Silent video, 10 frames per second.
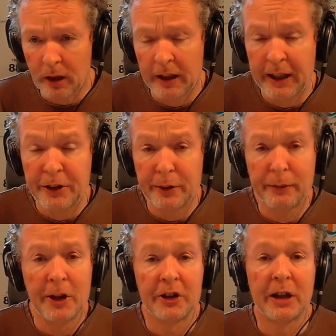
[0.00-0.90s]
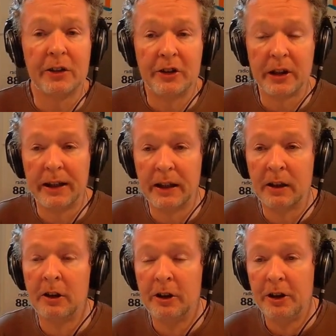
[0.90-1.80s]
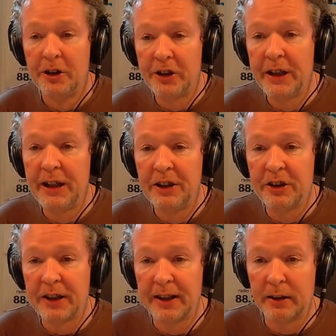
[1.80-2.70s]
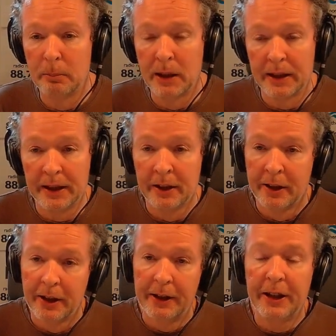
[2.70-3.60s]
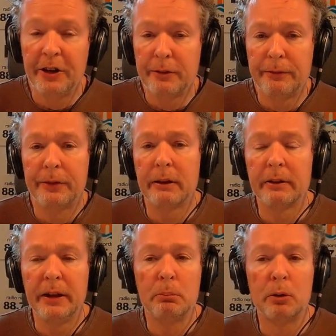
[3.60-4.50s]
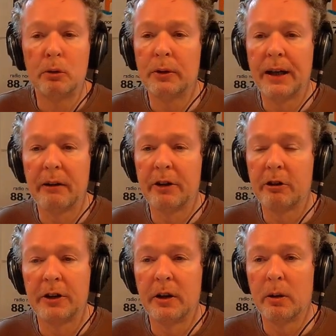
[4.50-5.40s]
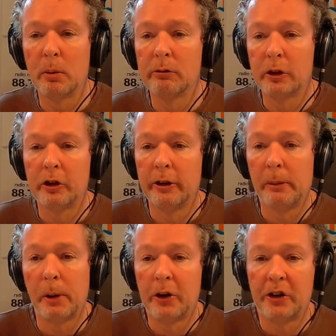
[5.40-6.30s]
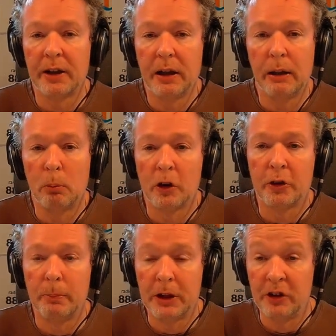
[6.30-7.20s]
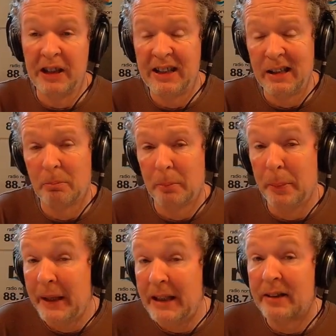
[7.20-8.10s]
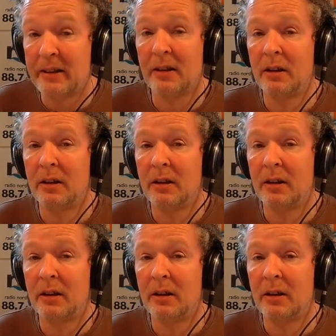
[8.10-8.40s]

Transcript: He's the first gunslinger seeking to take the money. And he's a very important character. I don't know why Roger Ebert said that he wasn't, because he didn't meet